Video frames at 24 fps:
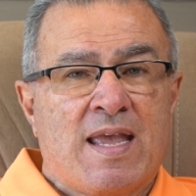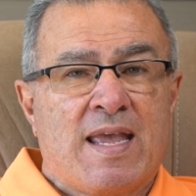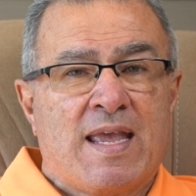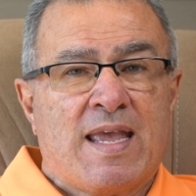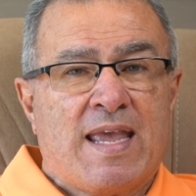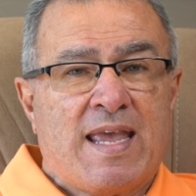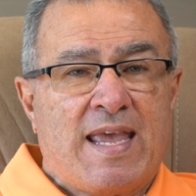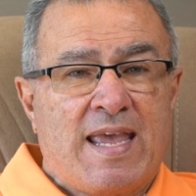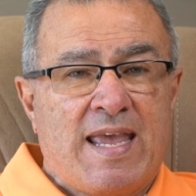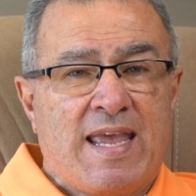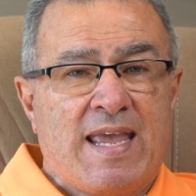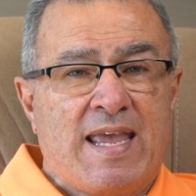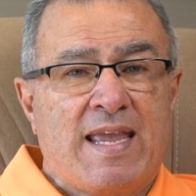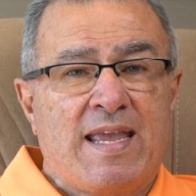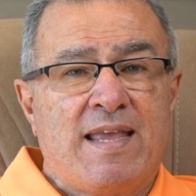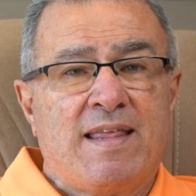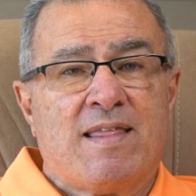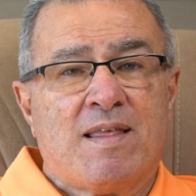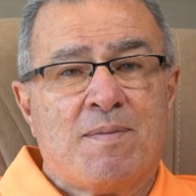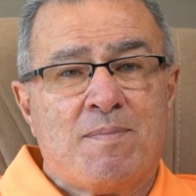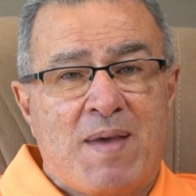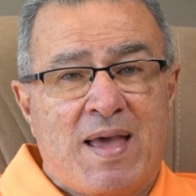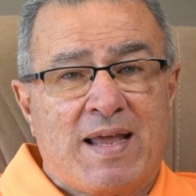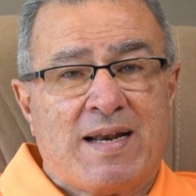He,
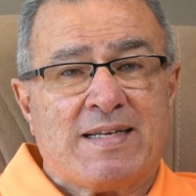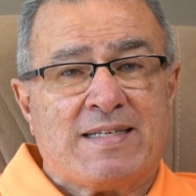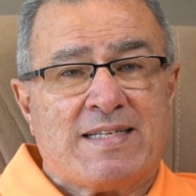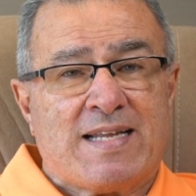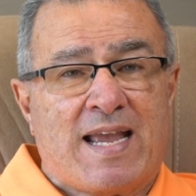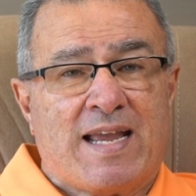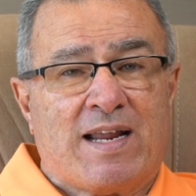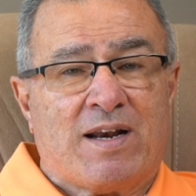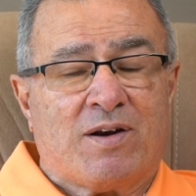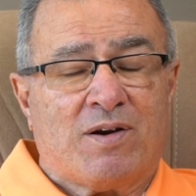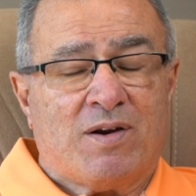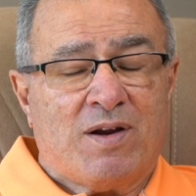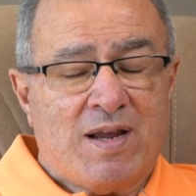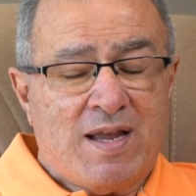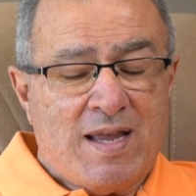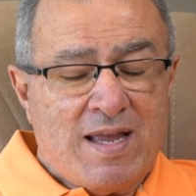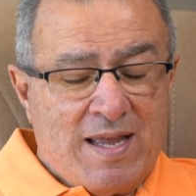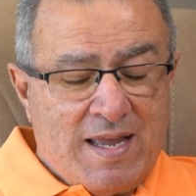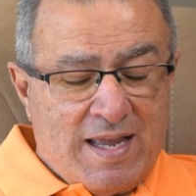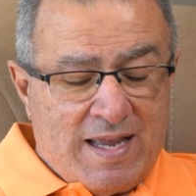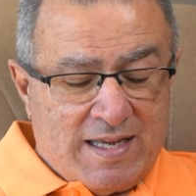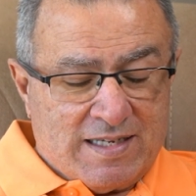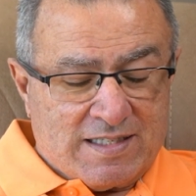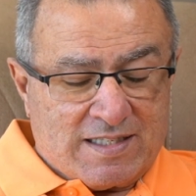the meditator,
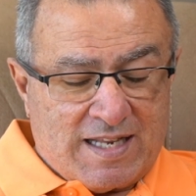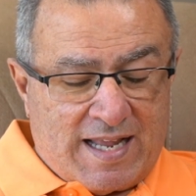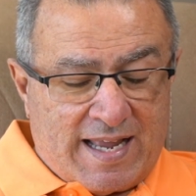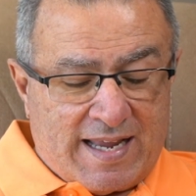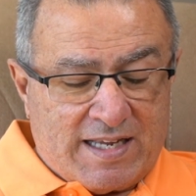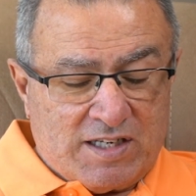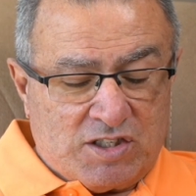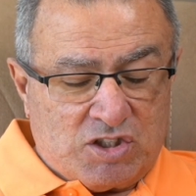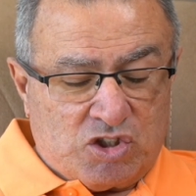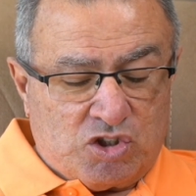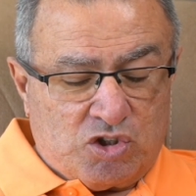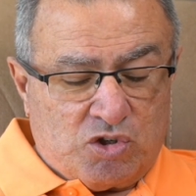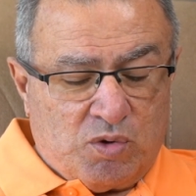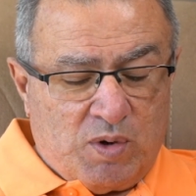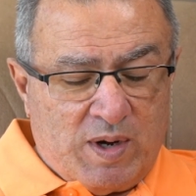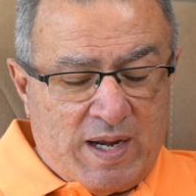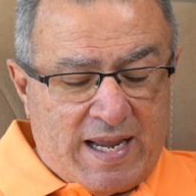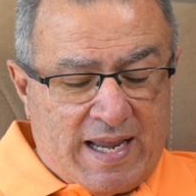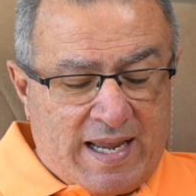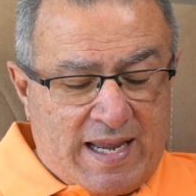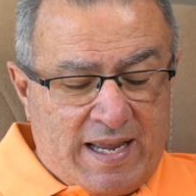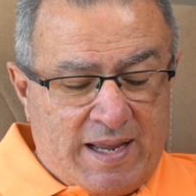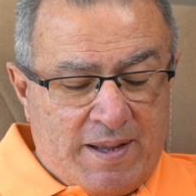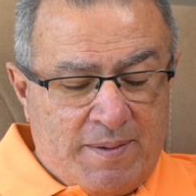is like a
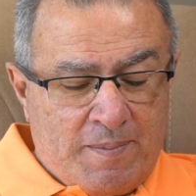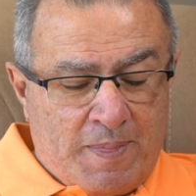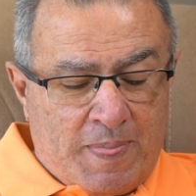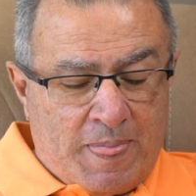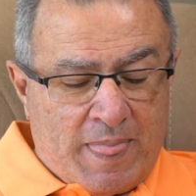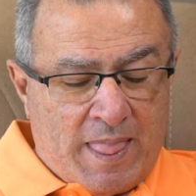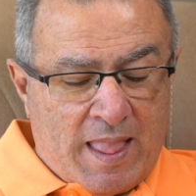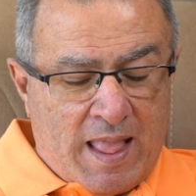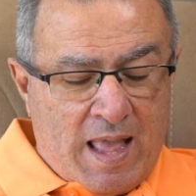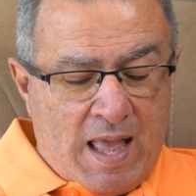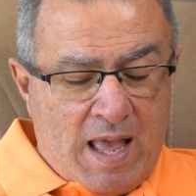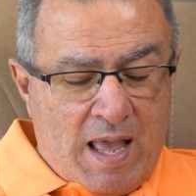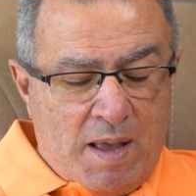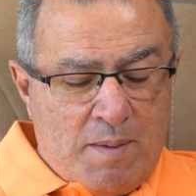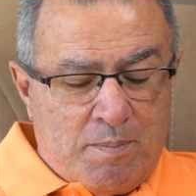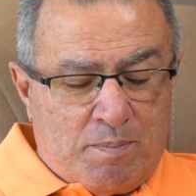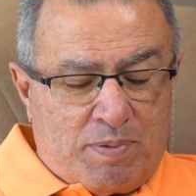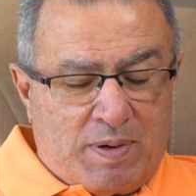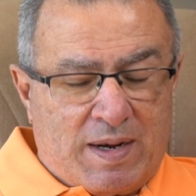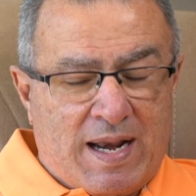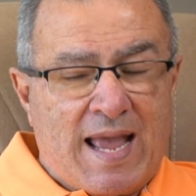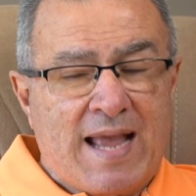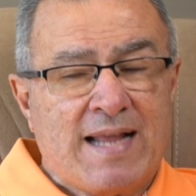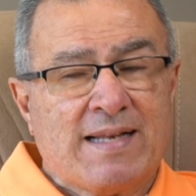tree
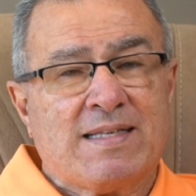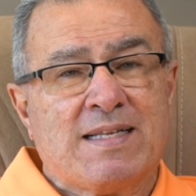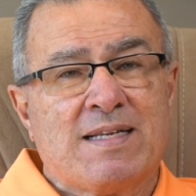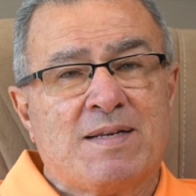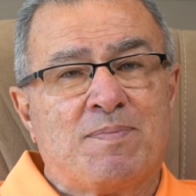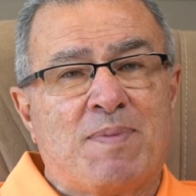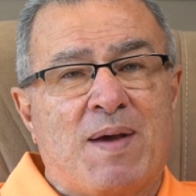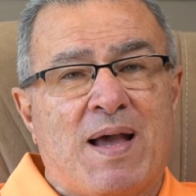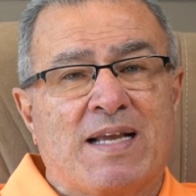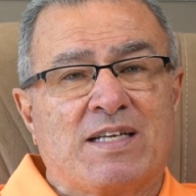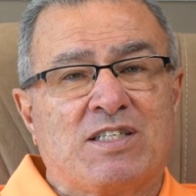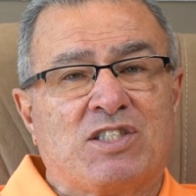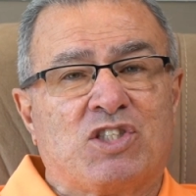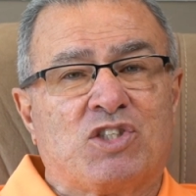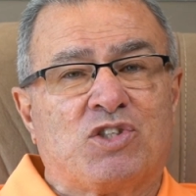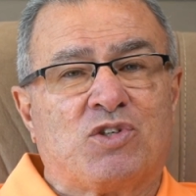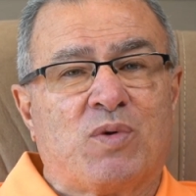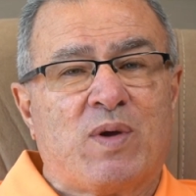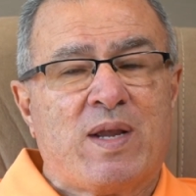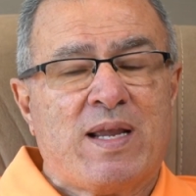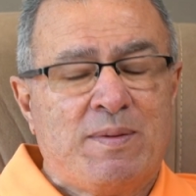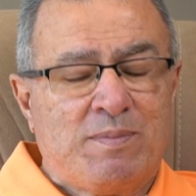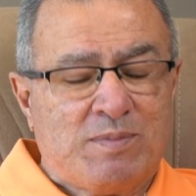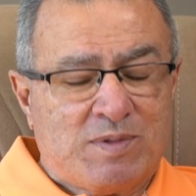planted by
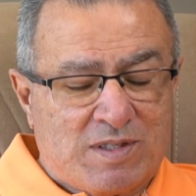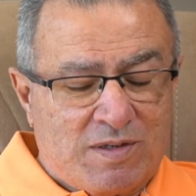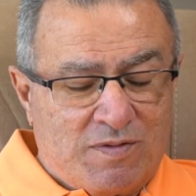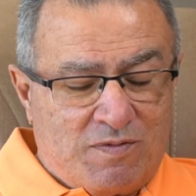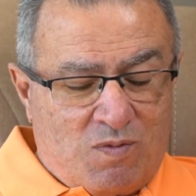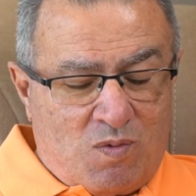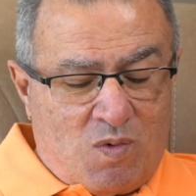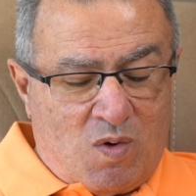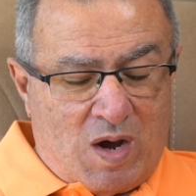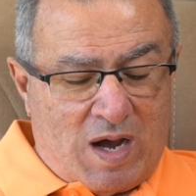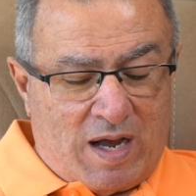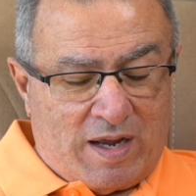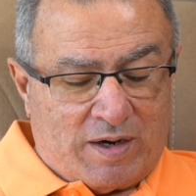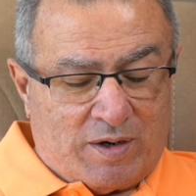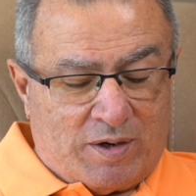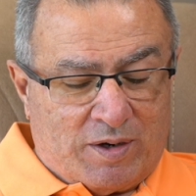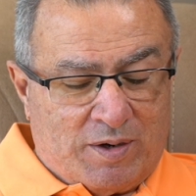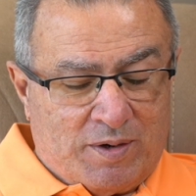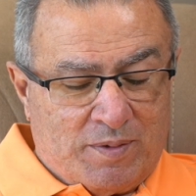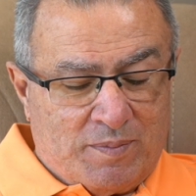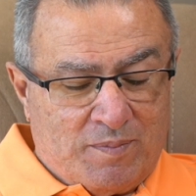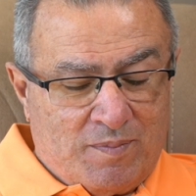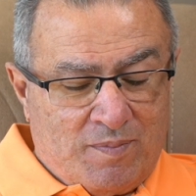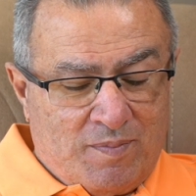streams of
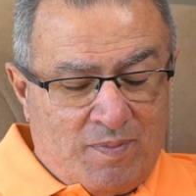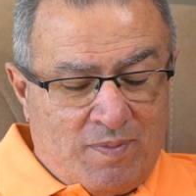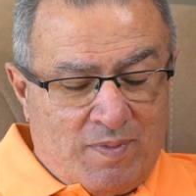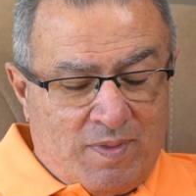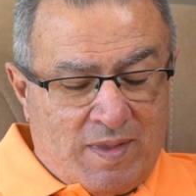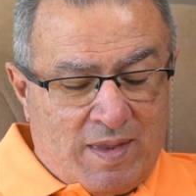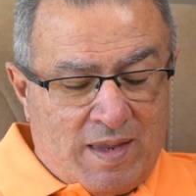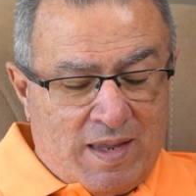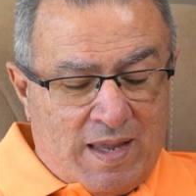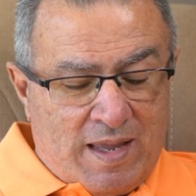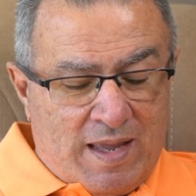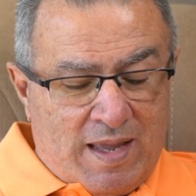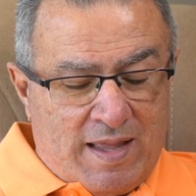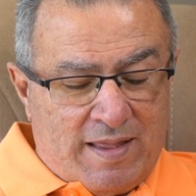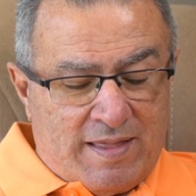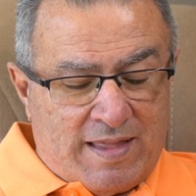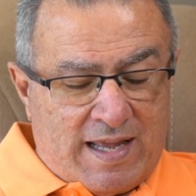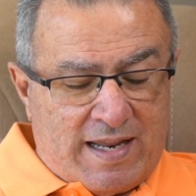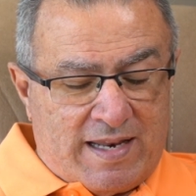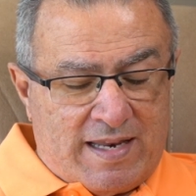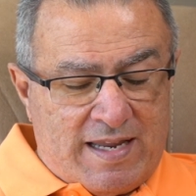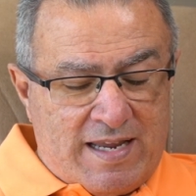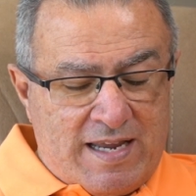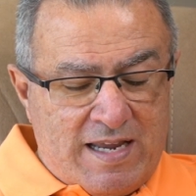water
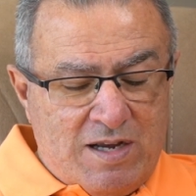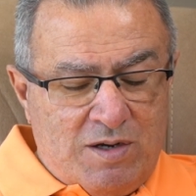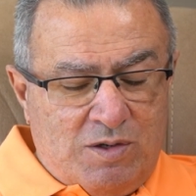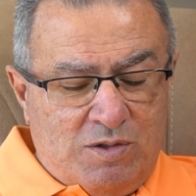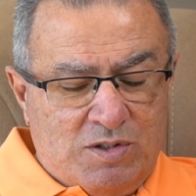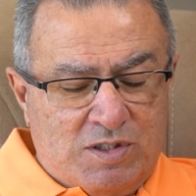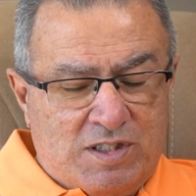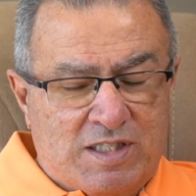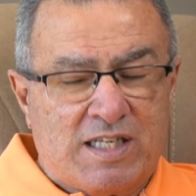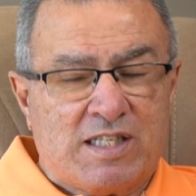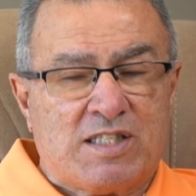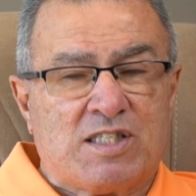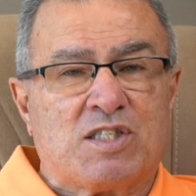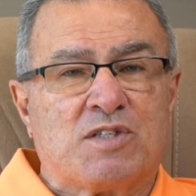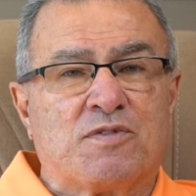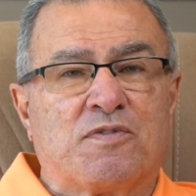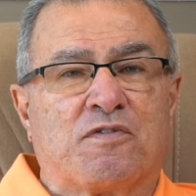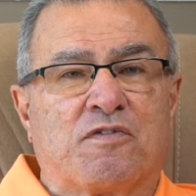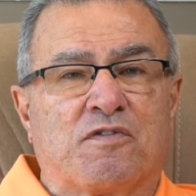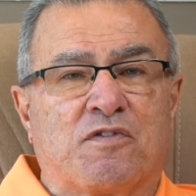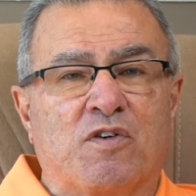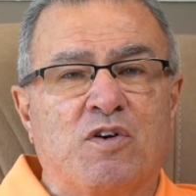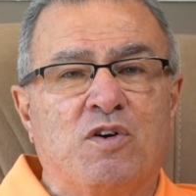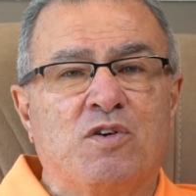that yields its
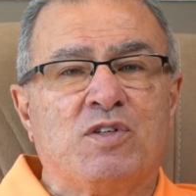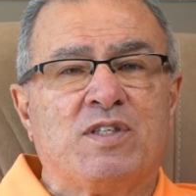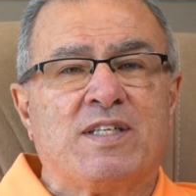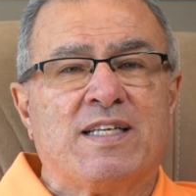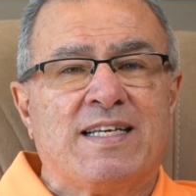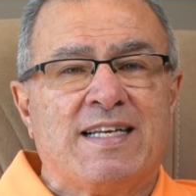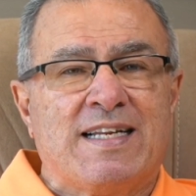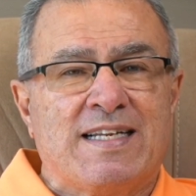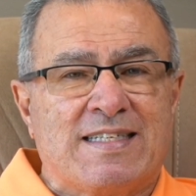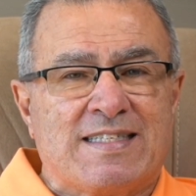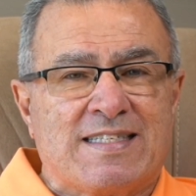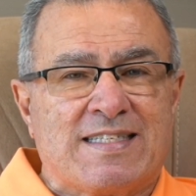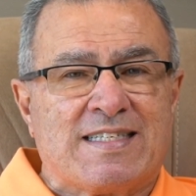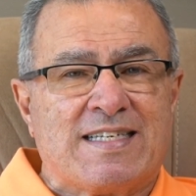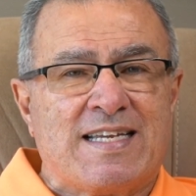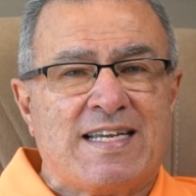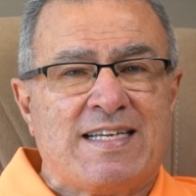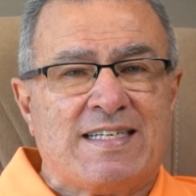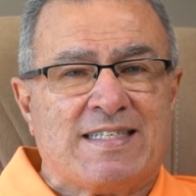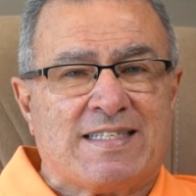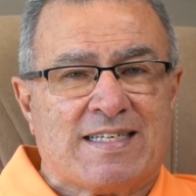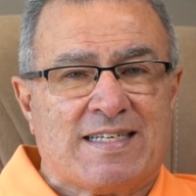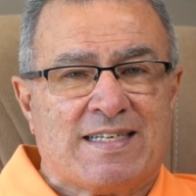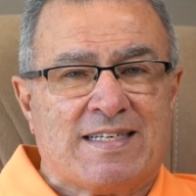fruit in its
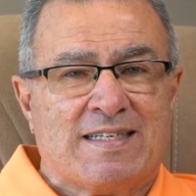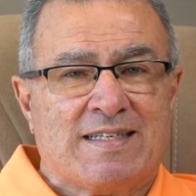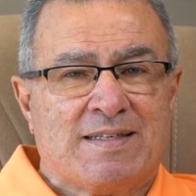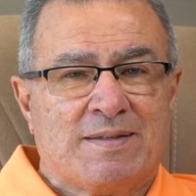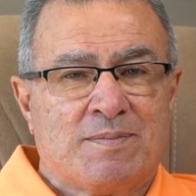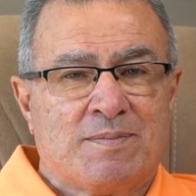season.